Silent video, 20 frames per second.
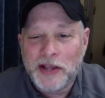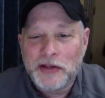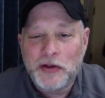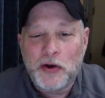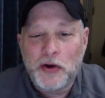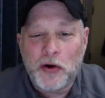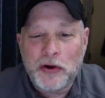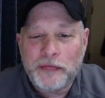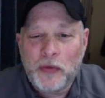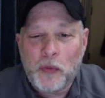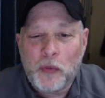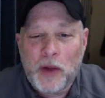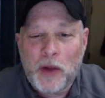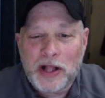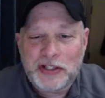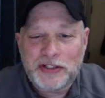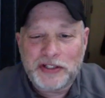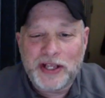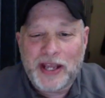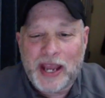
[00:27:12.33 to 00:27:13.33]
You don't even
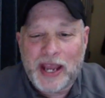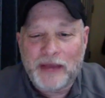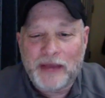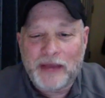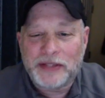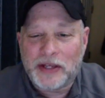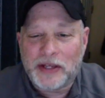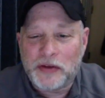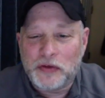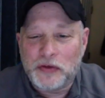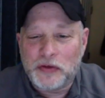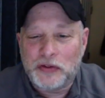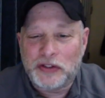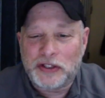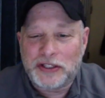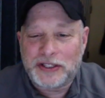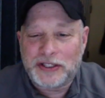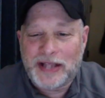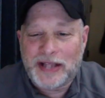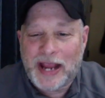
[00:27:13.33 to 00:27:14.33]
watch the games, and you
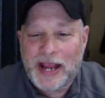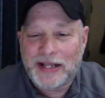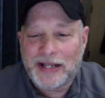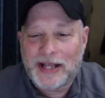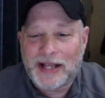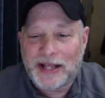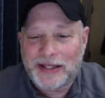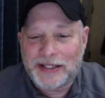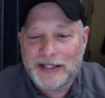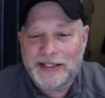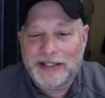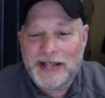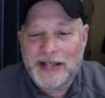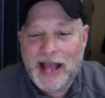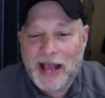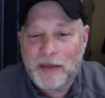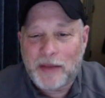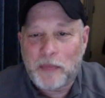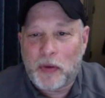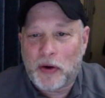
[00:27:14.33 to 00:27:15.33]
just stand at the
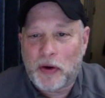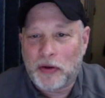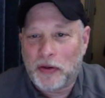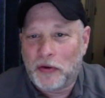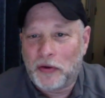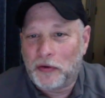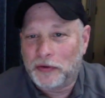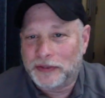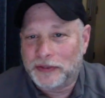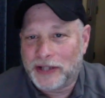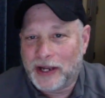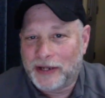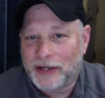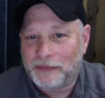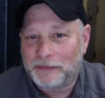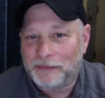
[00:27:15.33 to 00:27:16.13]
snack bar the whole time.